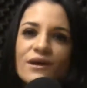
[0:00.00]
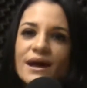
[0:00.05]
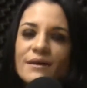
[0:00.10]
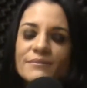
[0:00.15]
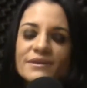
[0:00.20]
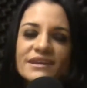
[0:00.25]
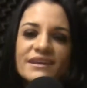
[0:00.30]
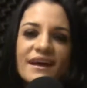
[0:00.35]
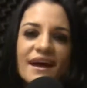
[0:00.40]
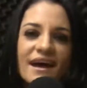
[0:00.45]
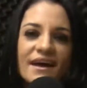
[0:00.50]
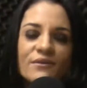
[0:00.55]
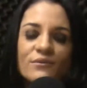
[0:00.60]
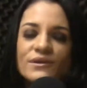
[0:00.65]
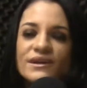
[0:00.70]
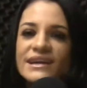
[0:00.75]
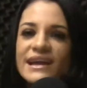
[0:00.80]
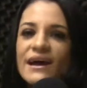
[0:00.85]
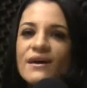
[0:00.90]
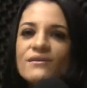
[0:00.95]
I mean, I
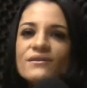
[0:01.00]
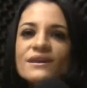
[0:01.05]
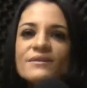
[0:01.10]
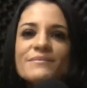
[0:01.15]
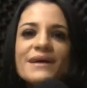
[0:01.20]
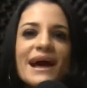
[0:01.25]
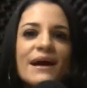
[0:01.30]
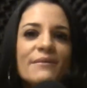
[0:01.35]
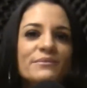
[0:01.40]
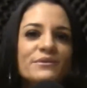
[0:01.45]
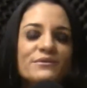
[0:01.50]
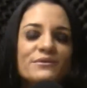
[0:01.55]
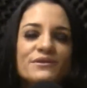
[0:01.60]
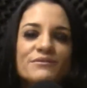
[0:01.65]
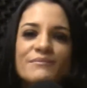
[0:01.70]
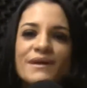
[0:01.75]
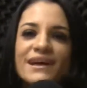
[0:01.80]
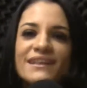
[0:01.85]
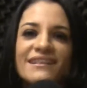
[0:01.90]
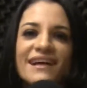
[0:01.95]
work out, I'm happy with
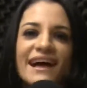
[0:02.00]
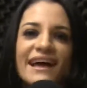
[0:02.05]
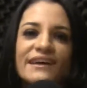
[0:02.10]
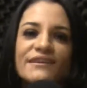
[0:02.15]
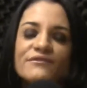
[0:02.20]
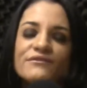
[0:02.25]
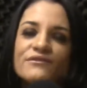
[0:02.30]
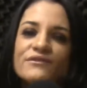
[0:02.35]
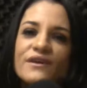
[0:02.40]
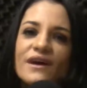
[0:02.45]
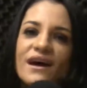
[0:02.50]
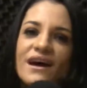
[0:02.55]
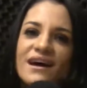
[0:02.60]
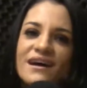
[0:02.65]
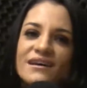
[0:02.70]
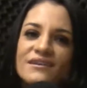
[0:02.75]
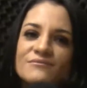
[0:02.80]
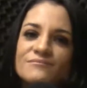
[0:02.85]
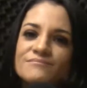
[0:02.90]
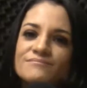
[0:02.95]
my life.
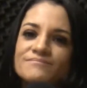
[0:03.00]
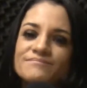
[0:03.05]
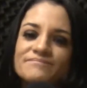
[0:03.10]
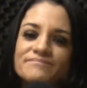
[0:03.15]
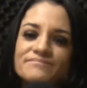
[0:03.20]
Um,